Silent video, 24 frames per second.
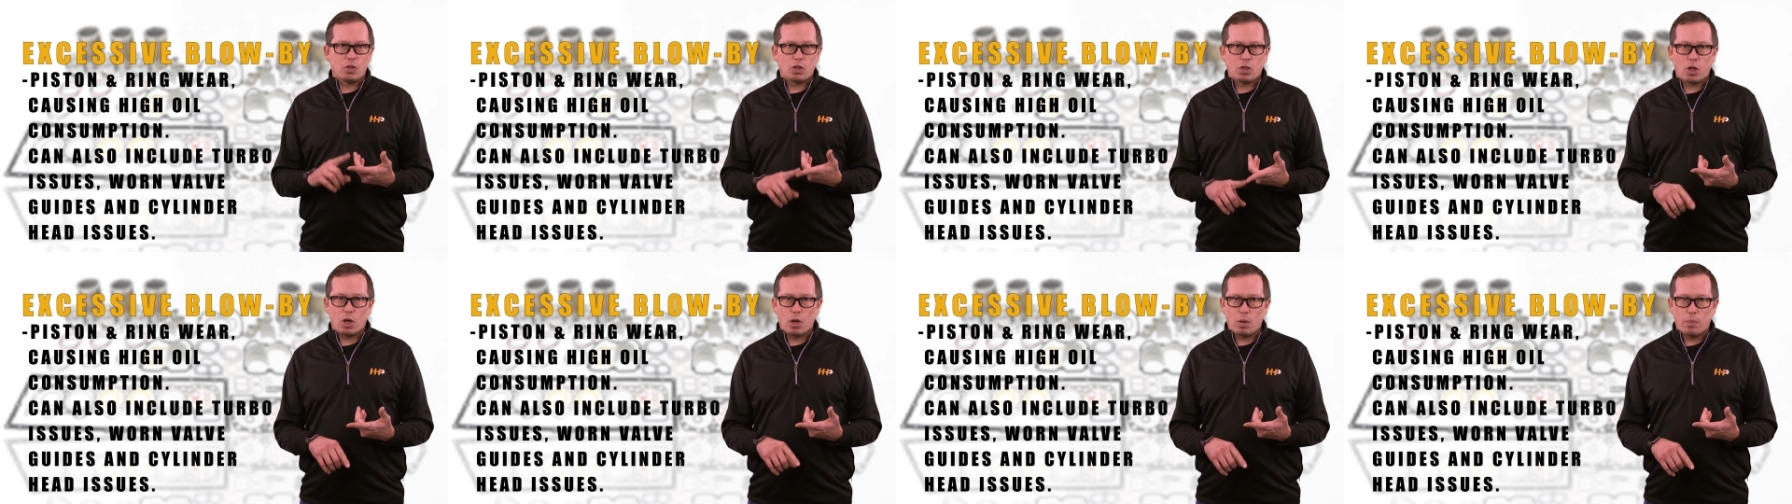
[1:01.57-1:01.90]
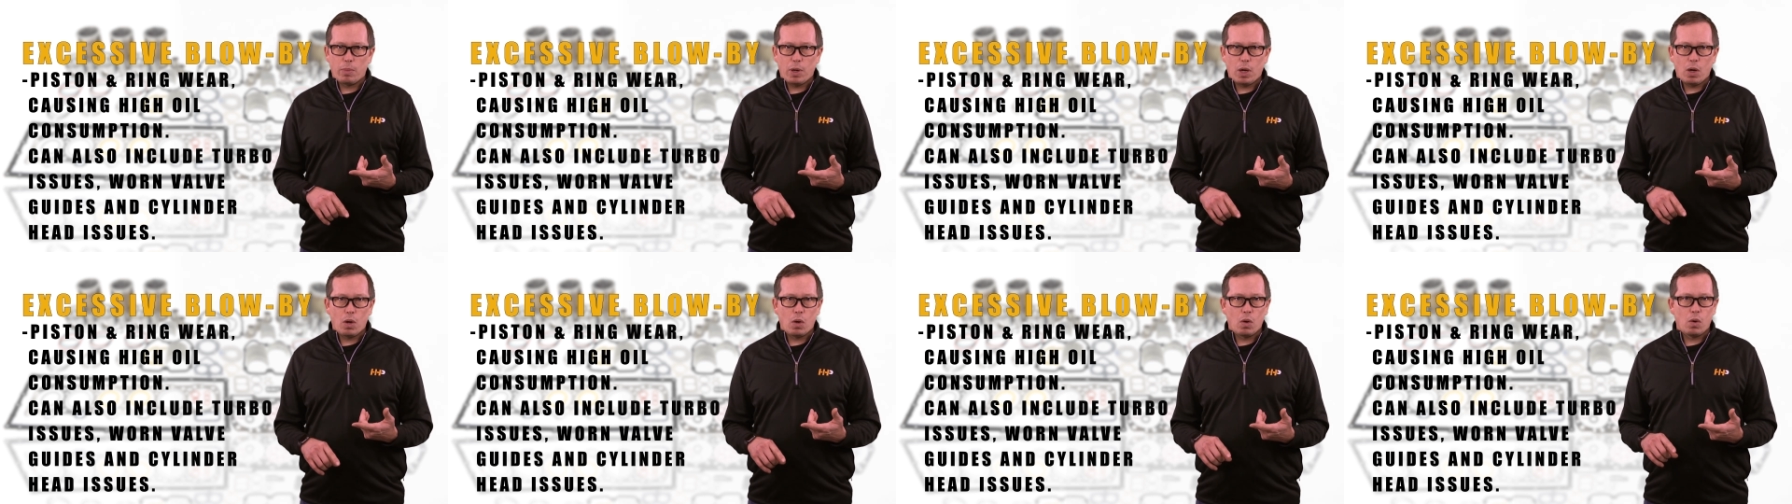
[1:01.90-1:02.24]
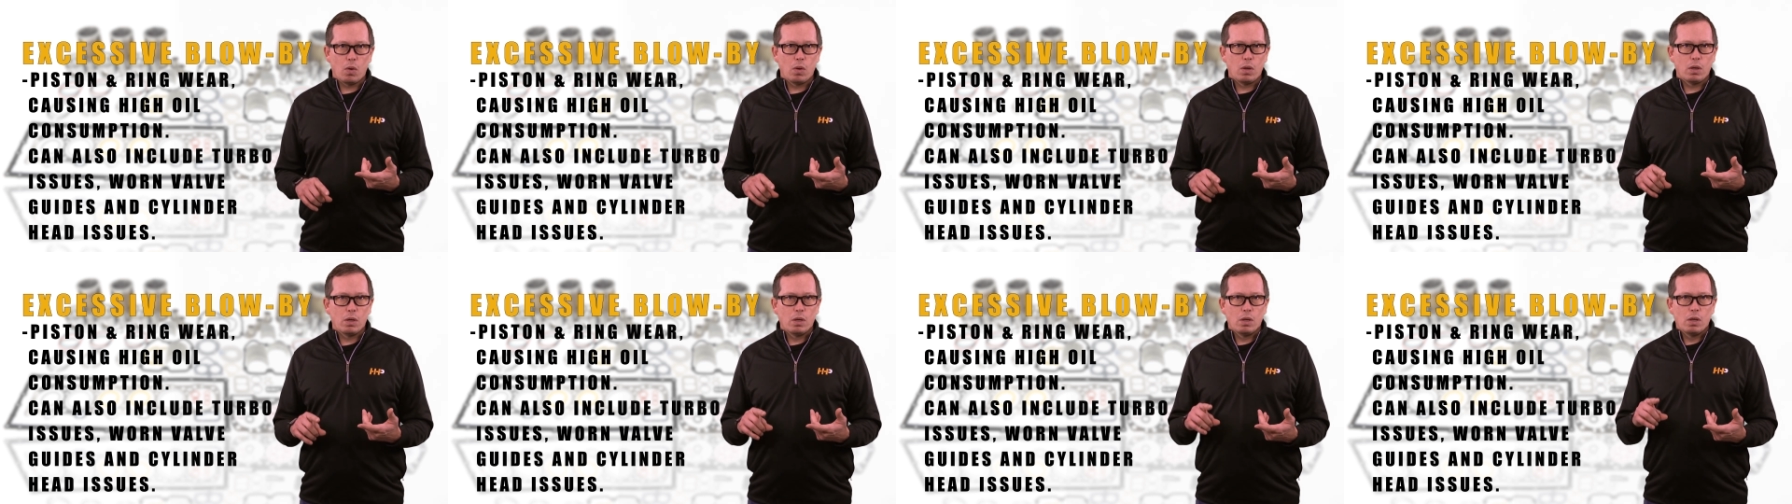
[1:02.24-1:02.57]

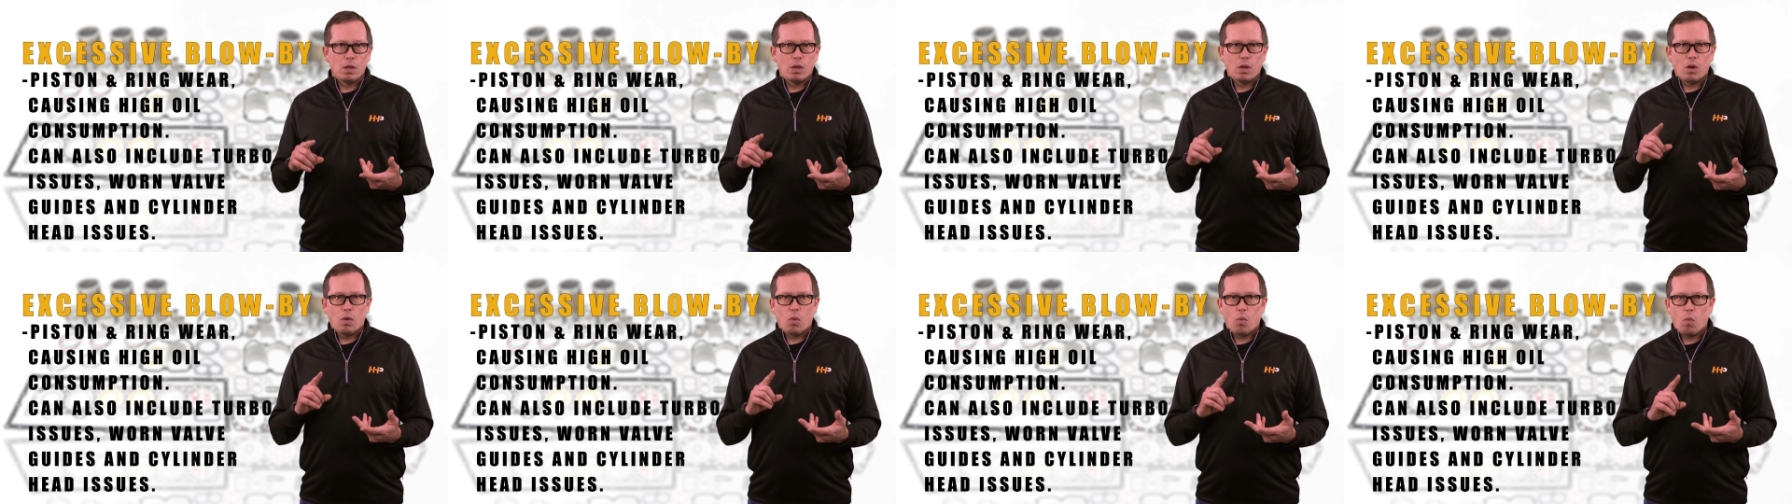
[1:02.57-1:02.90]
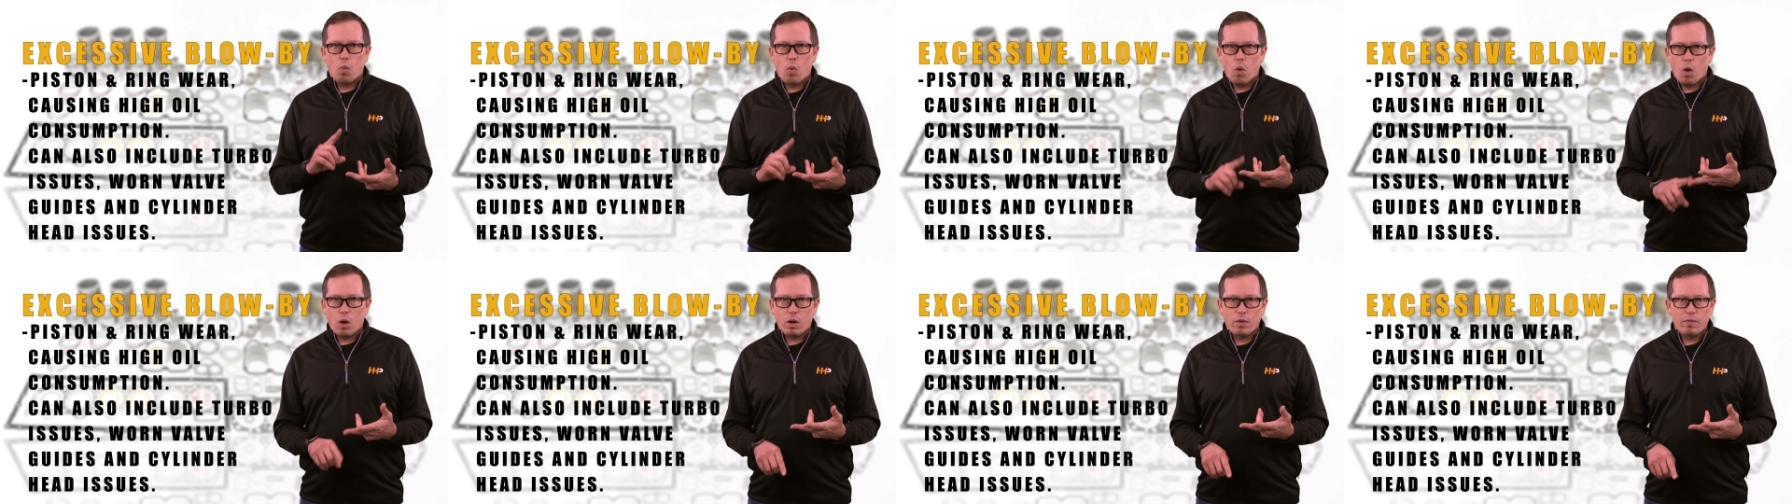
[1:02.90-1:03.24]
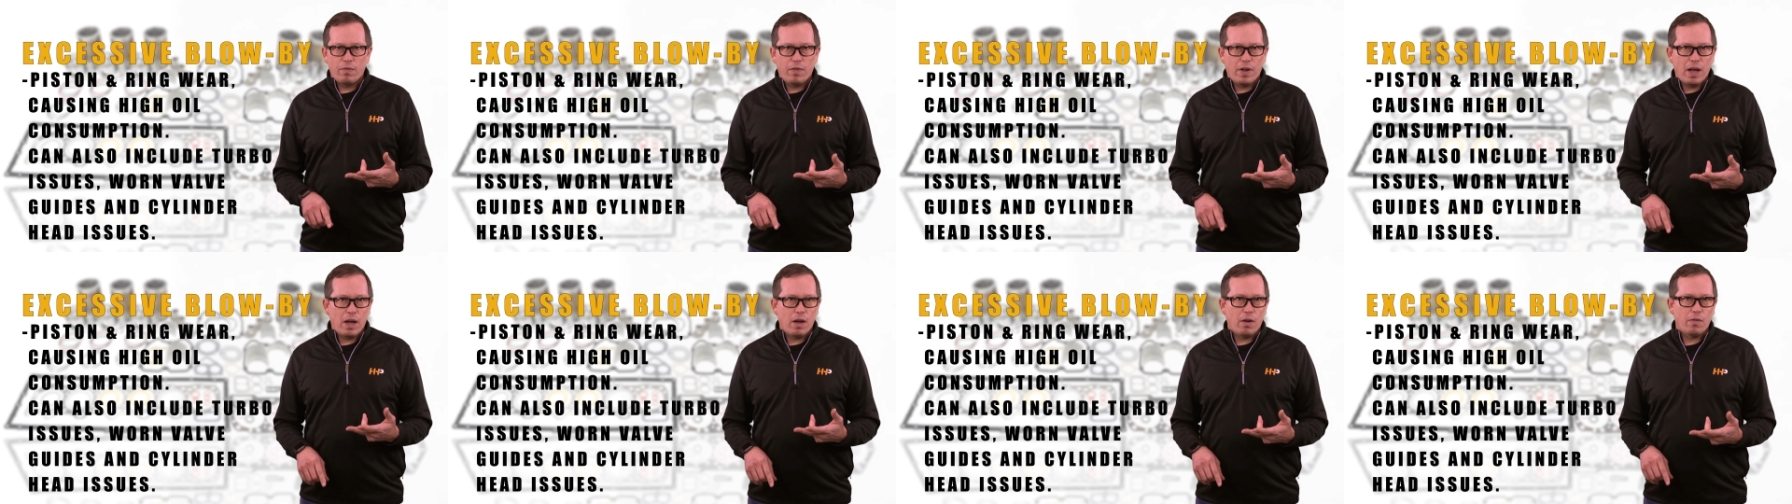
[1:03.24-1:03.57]
turbo,
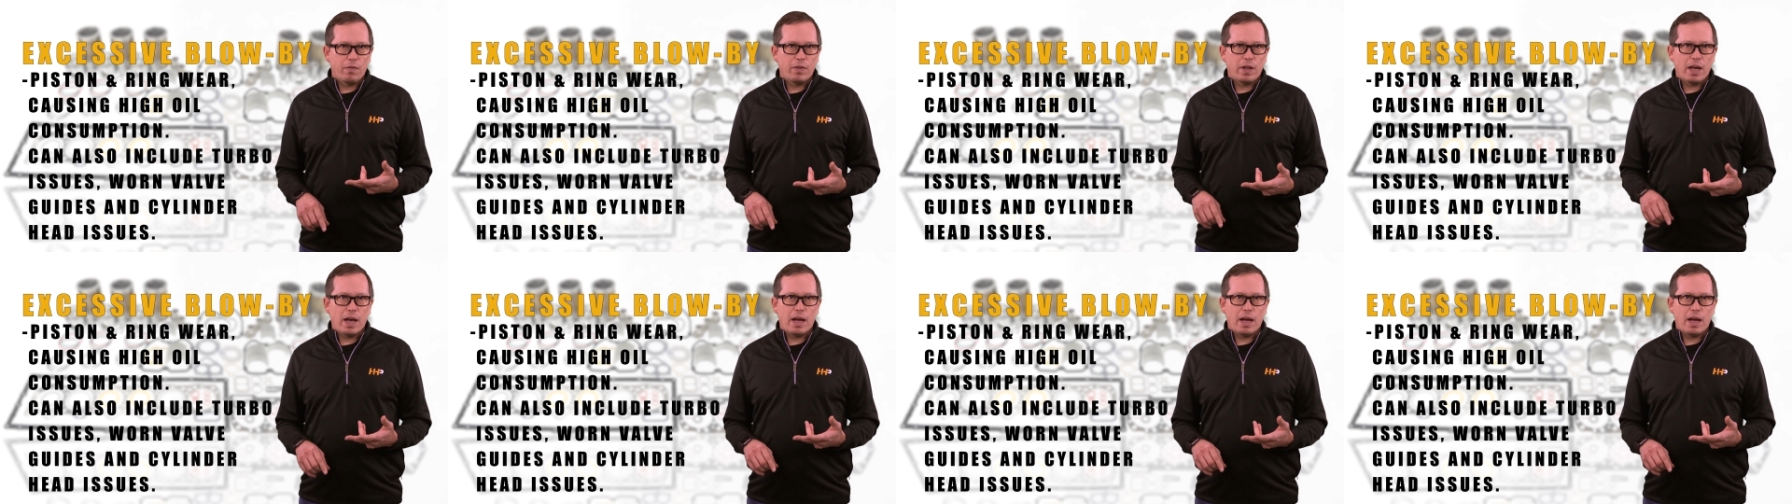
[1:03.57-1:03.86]
worn valve